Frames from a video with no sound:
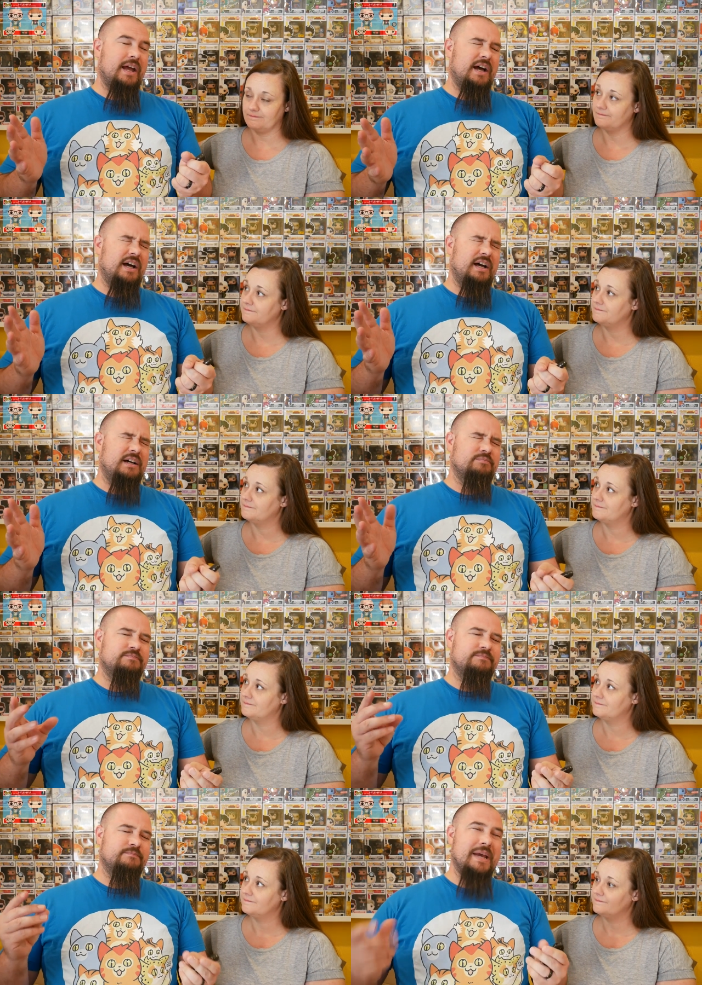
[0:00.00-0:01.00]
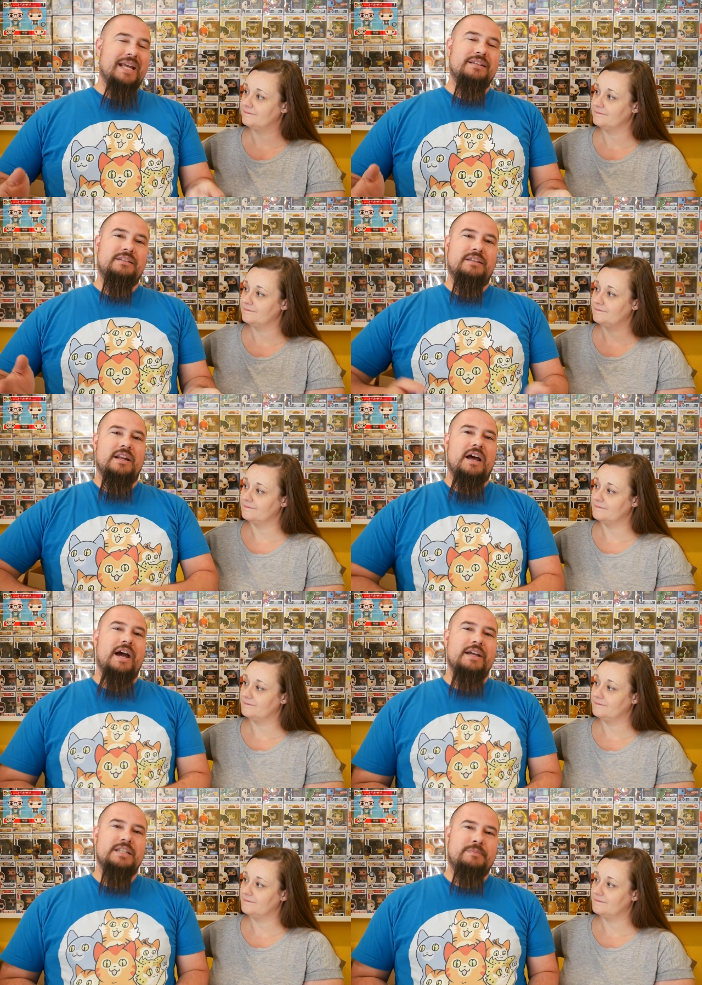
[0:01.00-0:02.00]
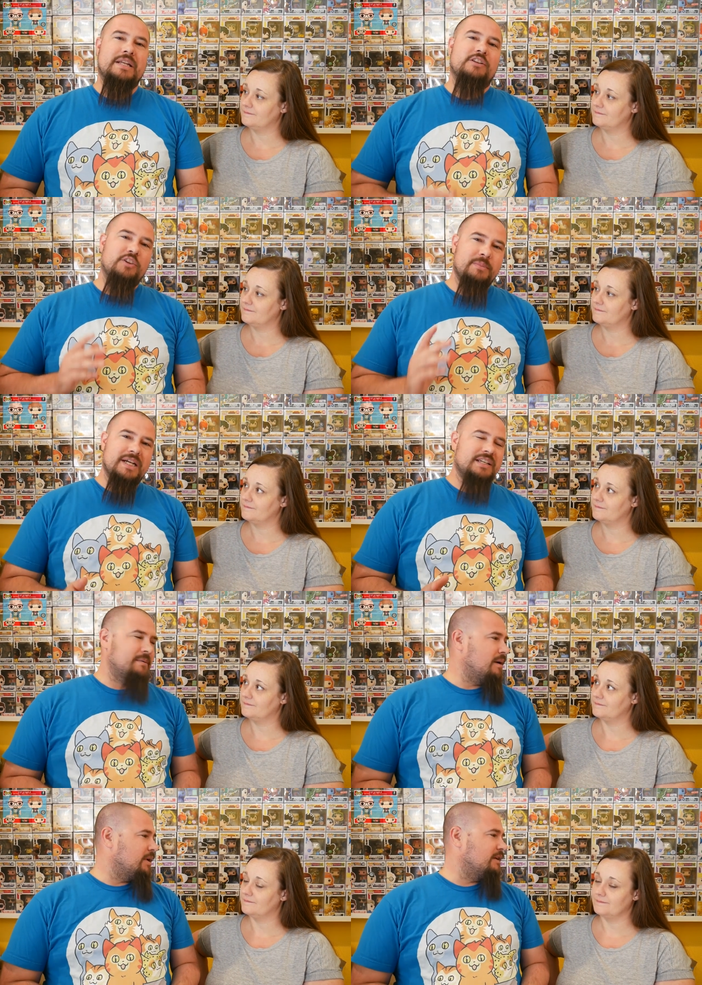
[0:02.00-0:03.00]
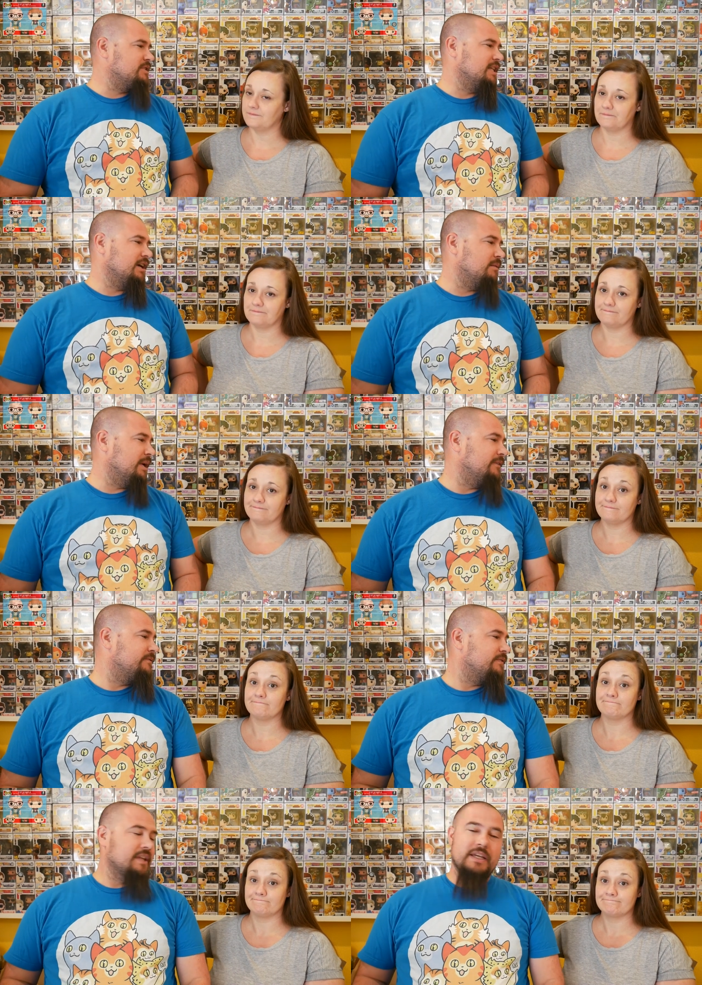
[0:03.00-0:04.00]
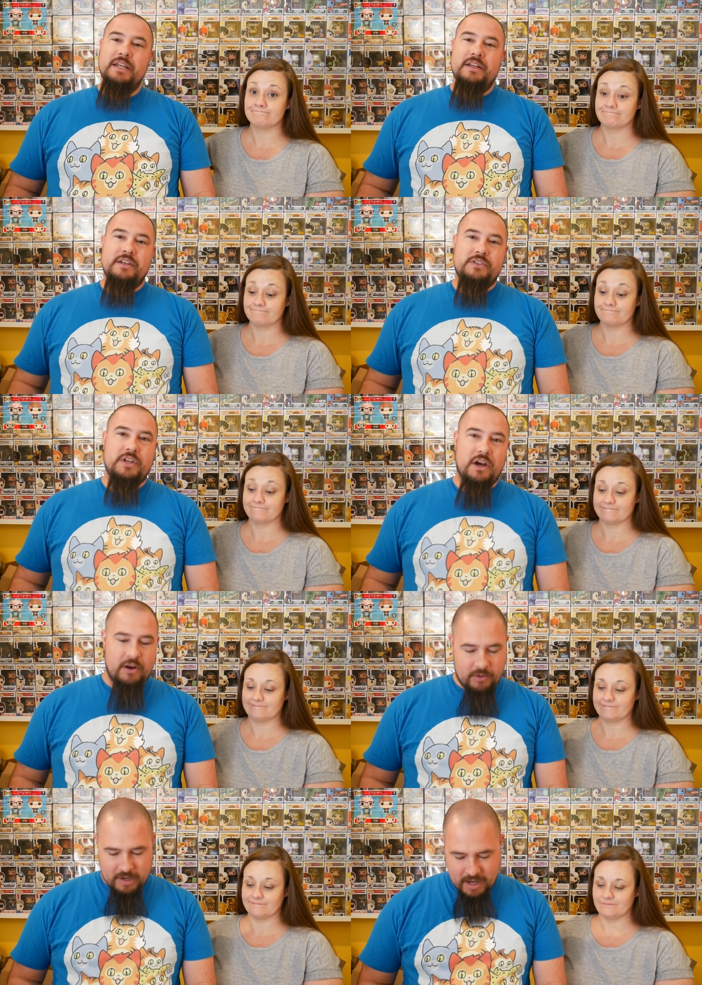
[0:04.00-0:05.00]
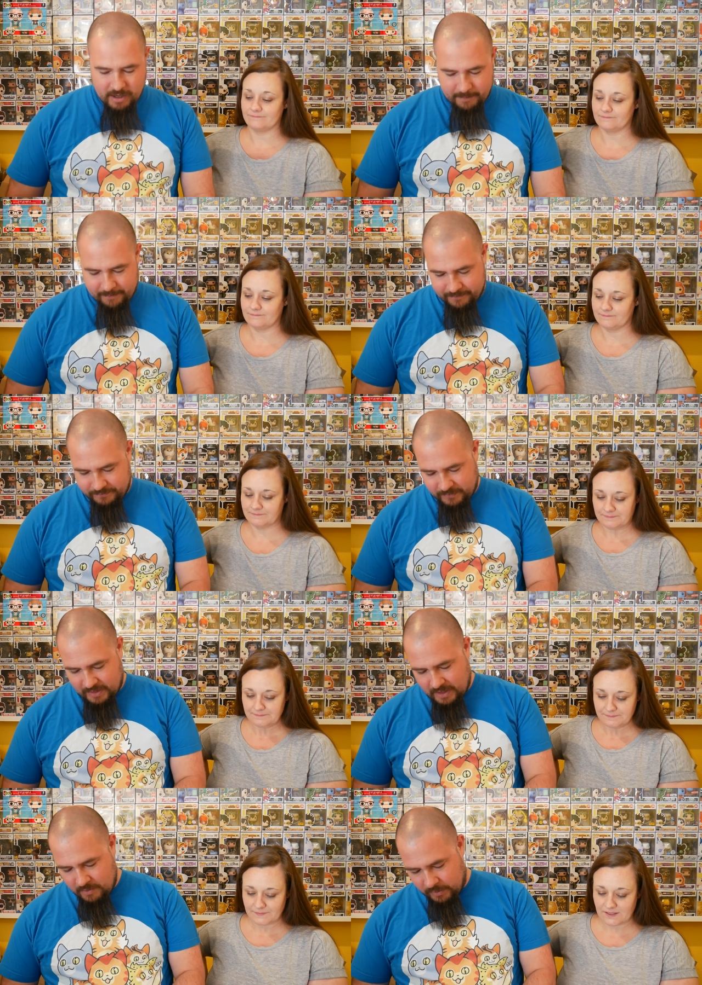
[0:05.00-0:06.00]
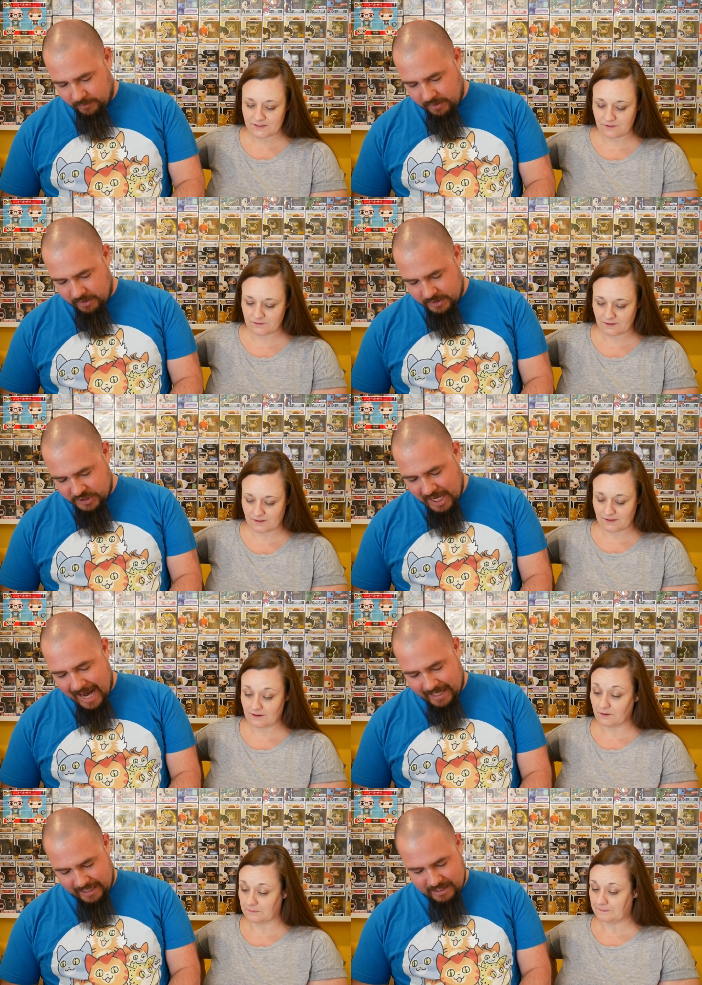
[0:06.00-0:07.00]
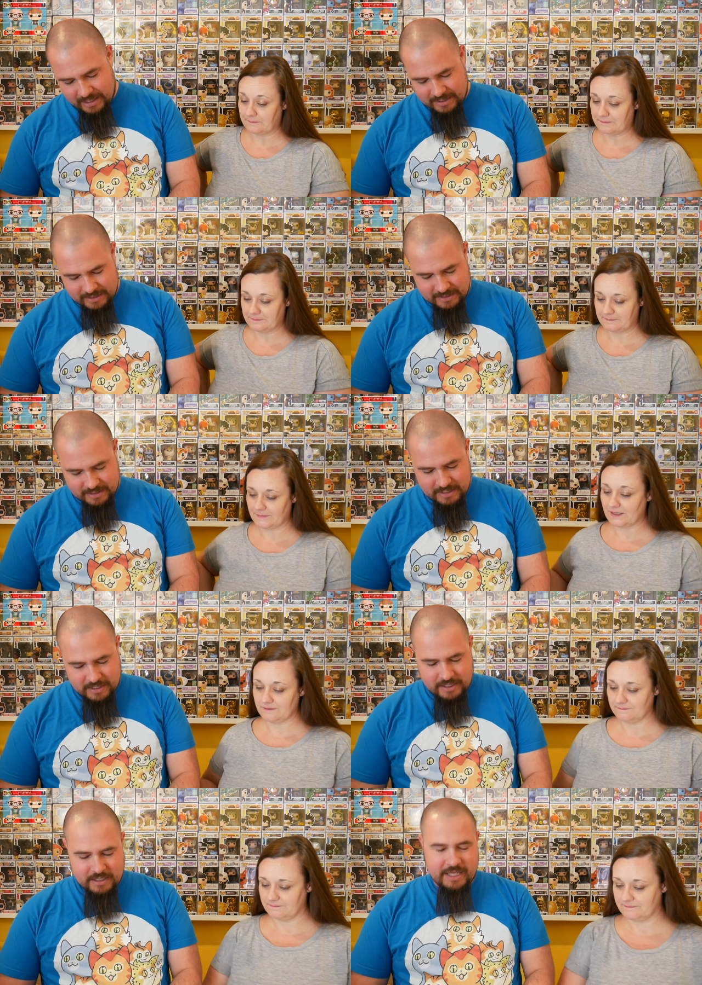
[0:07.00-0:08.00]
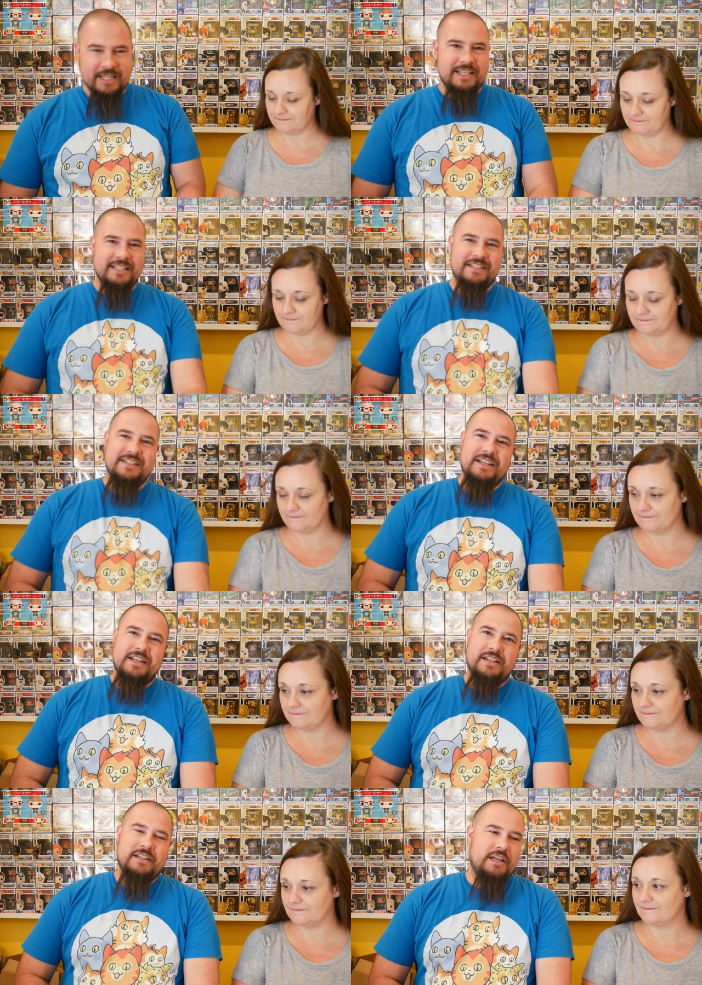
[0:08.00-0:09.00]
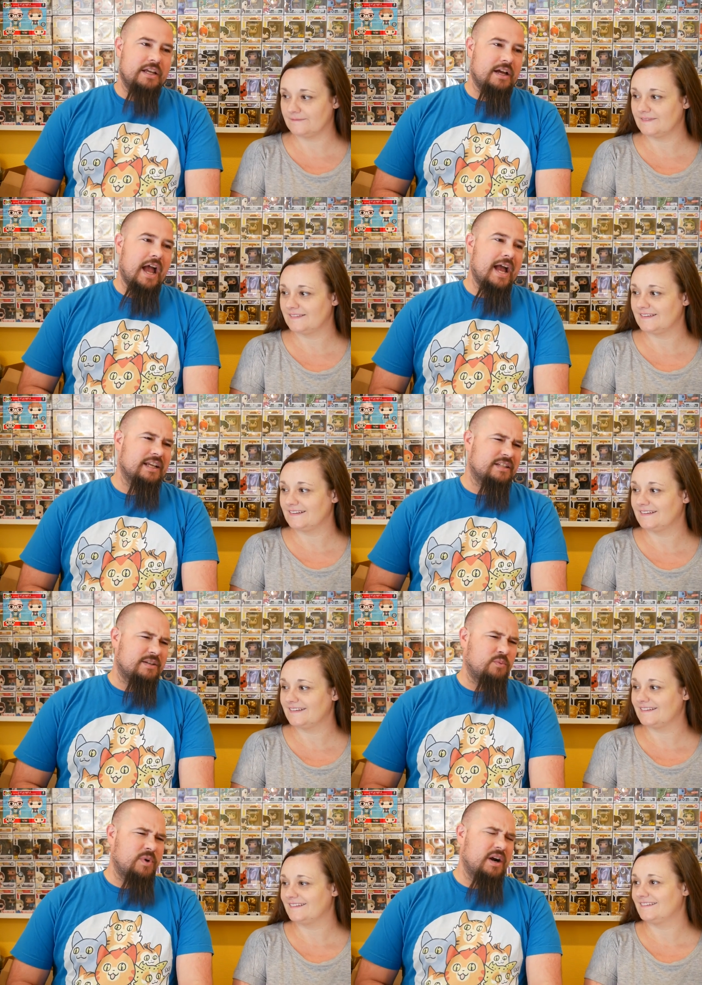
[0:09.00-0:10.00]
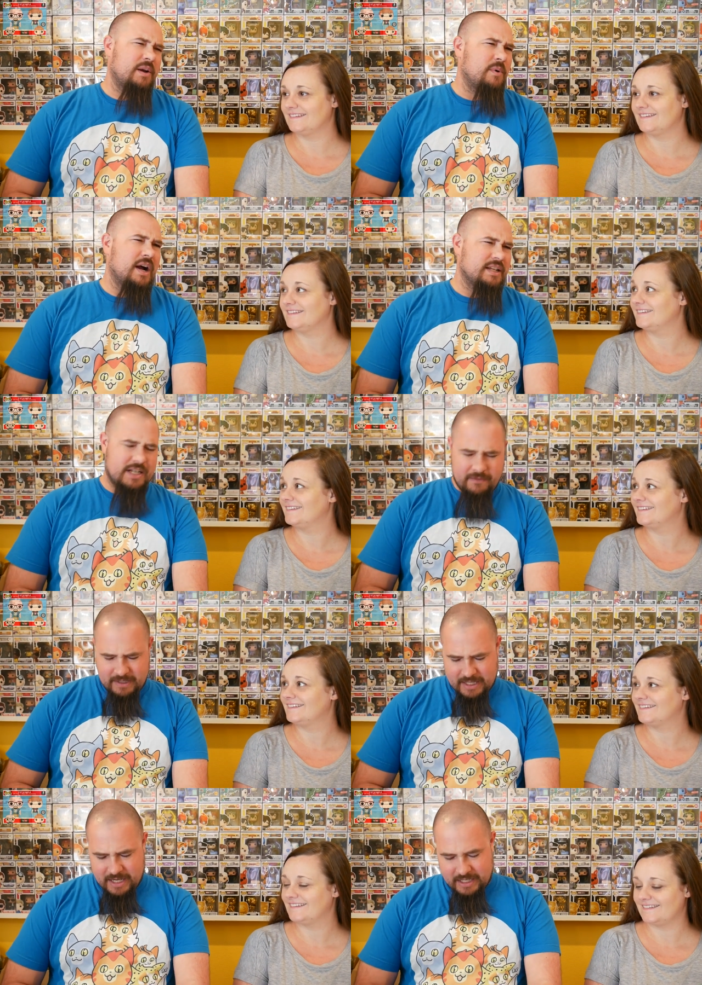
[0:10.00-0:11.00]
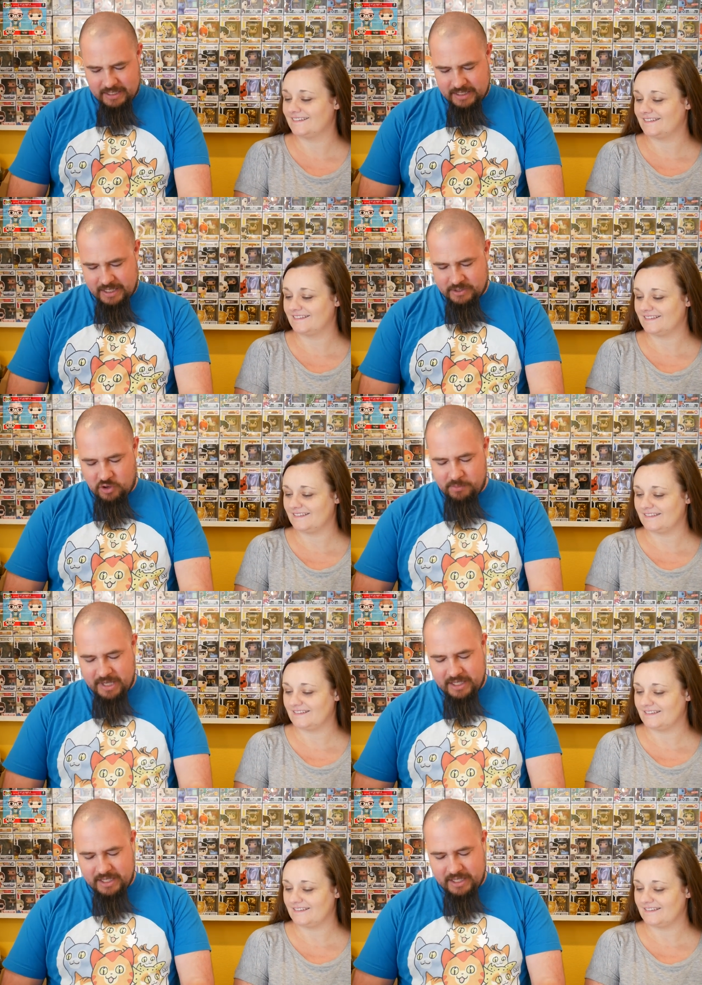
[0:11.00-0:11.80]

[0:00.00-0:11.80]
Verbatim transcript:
Speaker 1: uh, base that I spent a little bit of time at while I was in the army. So, um,
Speaker 2: when so, we were chatting,
Speaker 1: uh-huh. he, he's, I asked him where he was and everything, and he told me